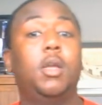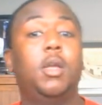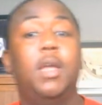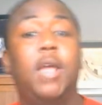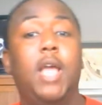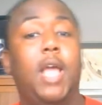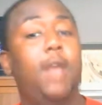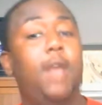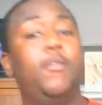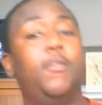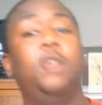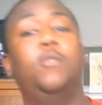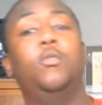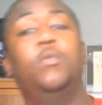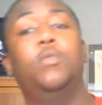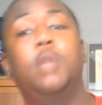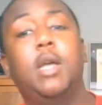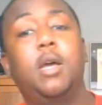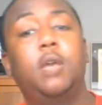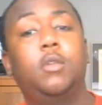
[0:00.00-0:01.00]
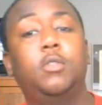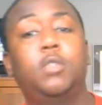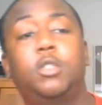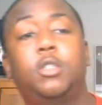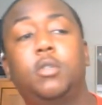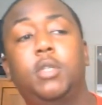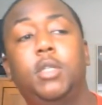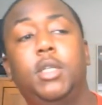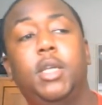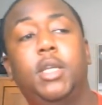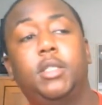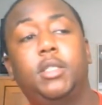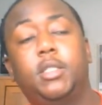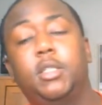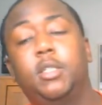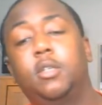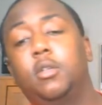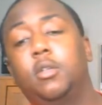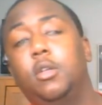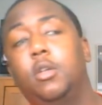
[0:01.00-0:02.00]
Haven't even went out on the street yet. Still
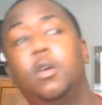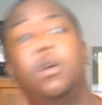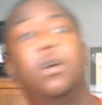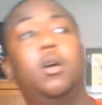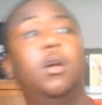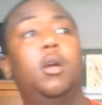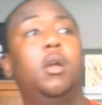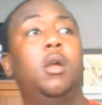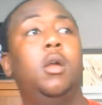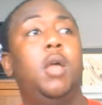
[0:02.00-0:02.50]
in the yard.